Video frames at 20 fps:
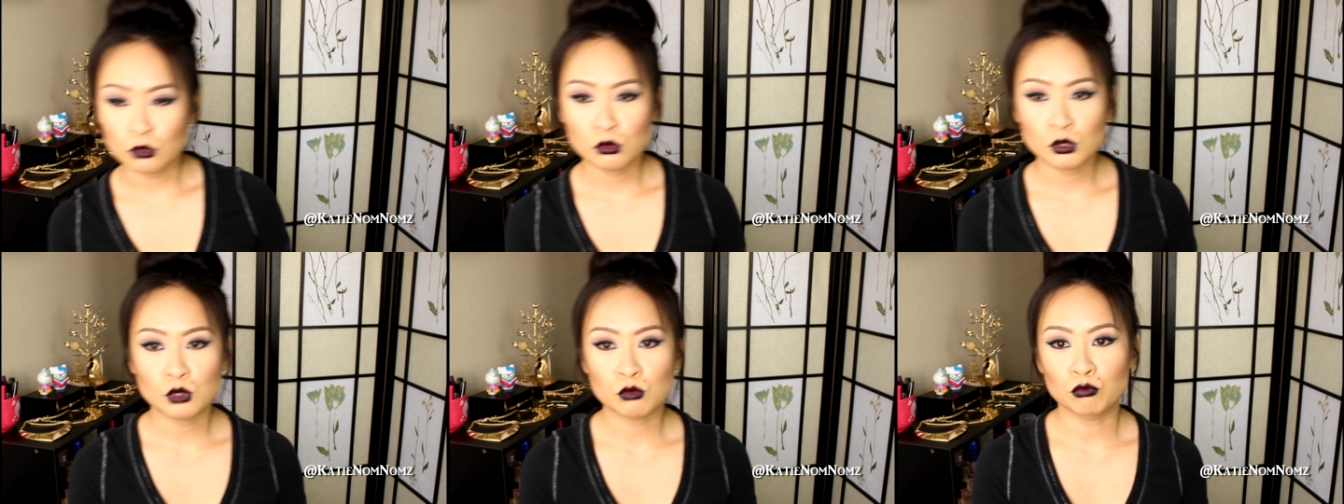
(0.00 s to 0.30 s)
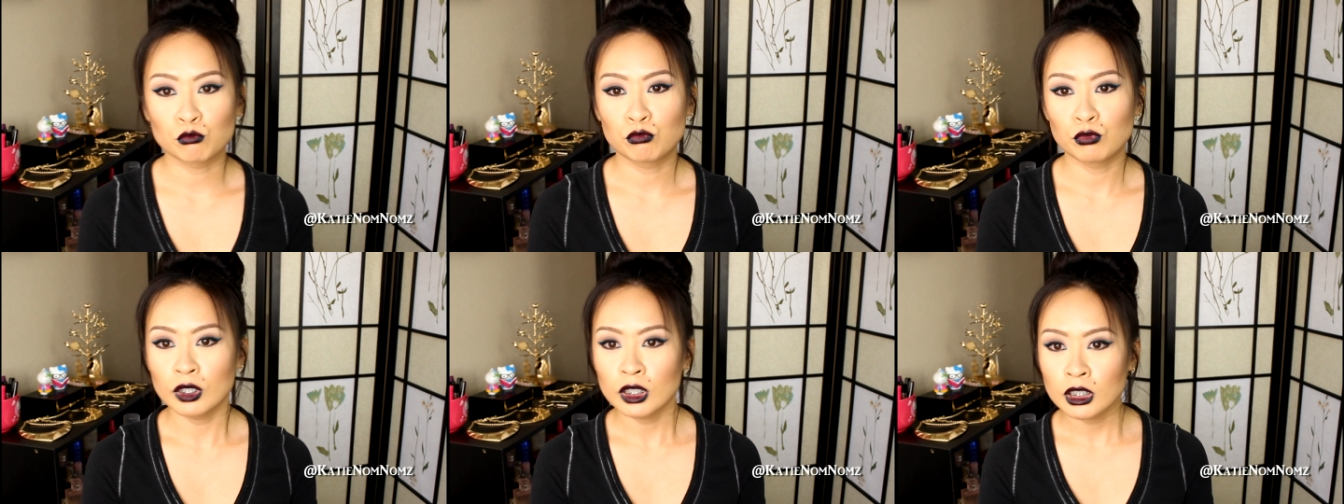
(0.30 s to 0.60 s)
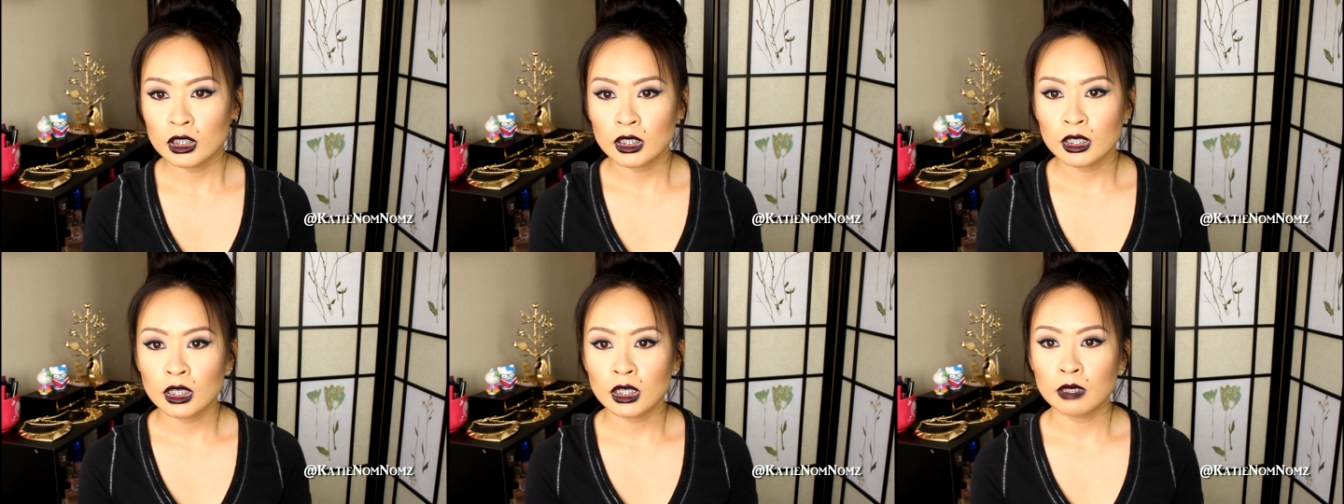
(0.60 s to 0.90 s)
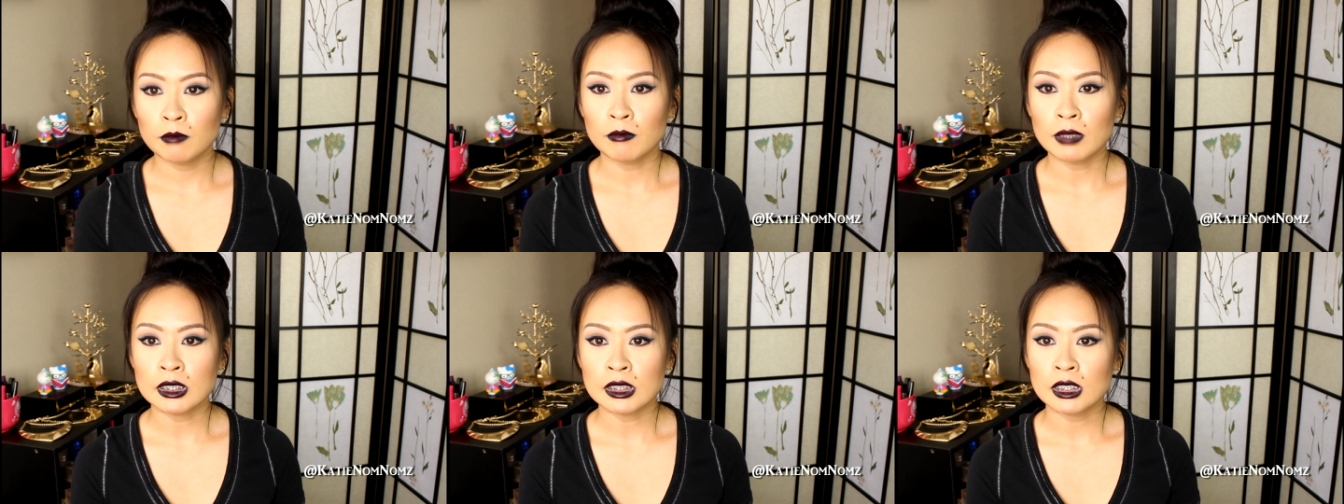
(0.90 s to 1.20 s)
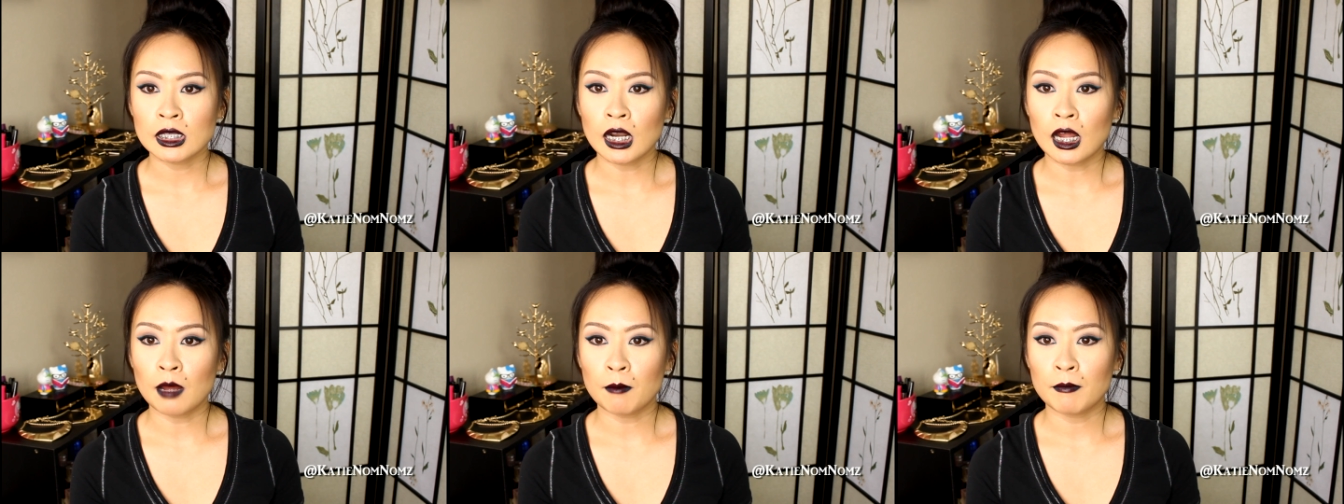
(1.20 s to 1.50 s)
You really
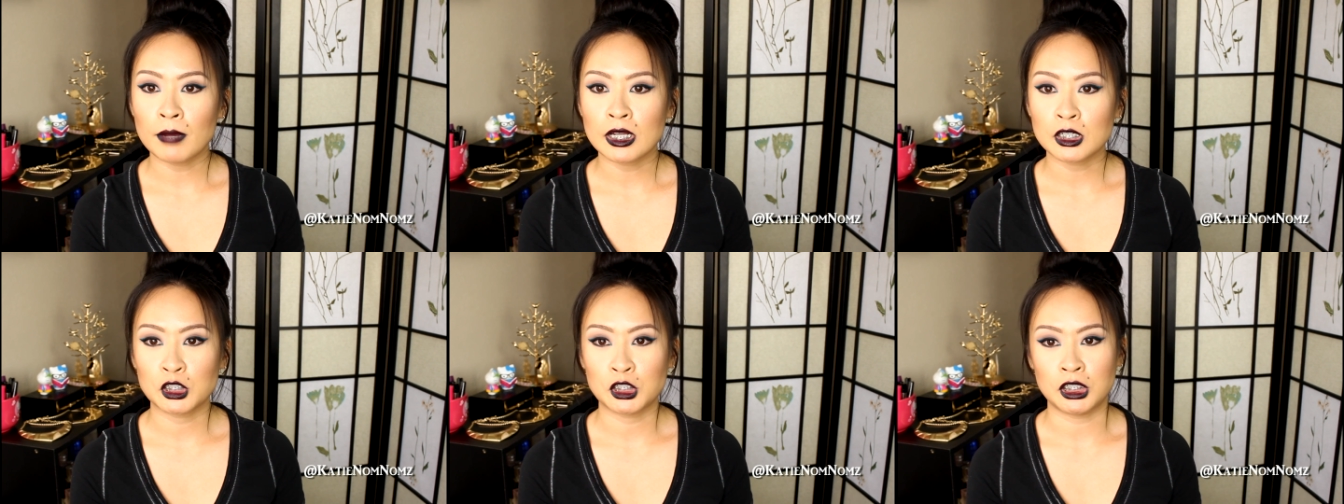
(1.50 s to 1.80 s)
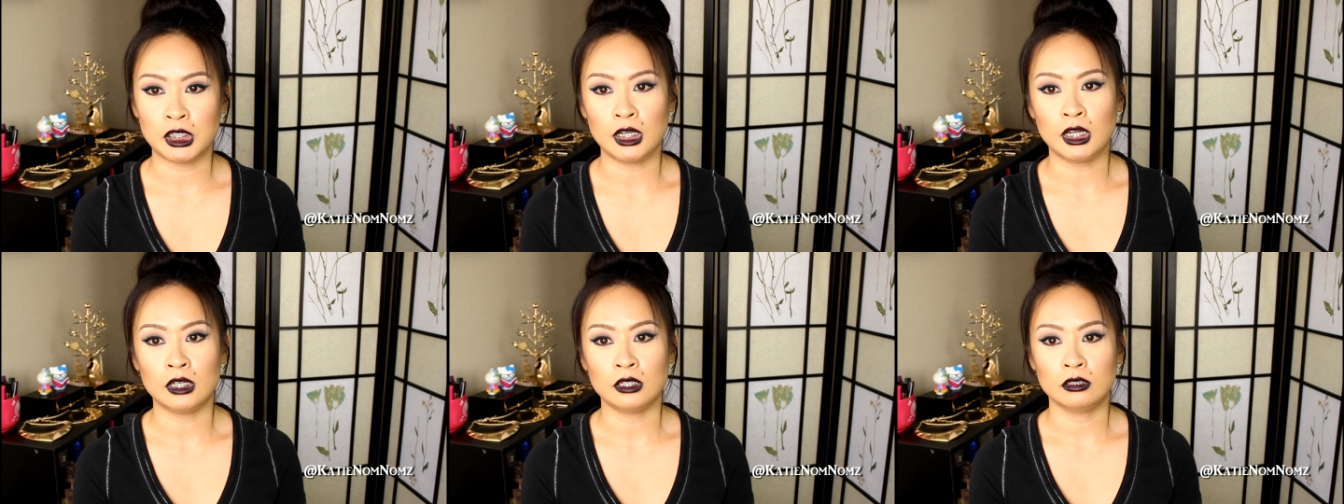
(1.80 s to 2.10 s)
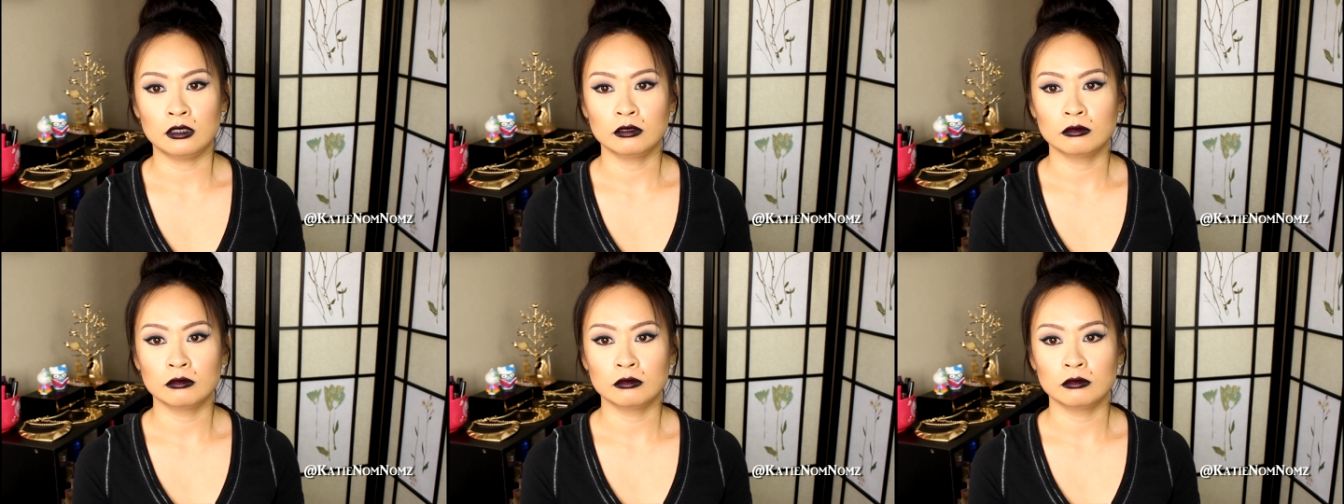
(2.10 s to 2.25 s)
messing up my shit.